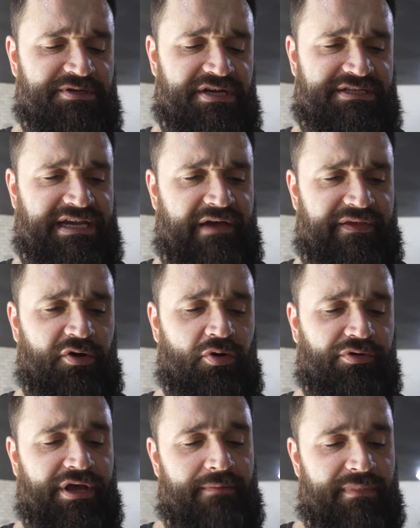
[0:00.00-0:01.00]
just going to see how they
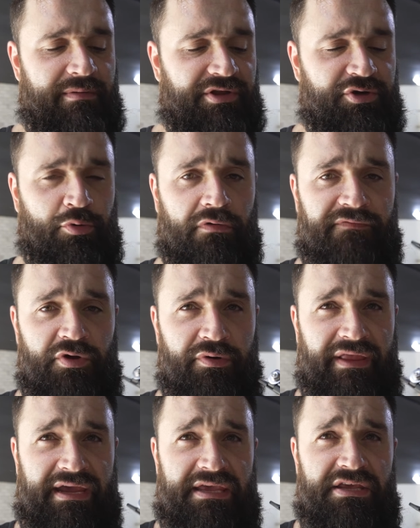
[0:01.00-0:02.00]
hold up. Maybe I'll do a review
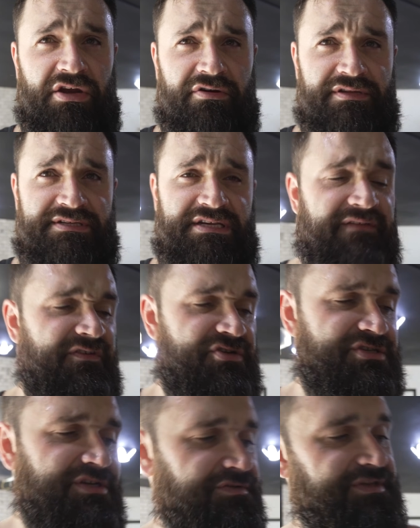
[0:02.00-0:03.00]
in like a year and see if they're still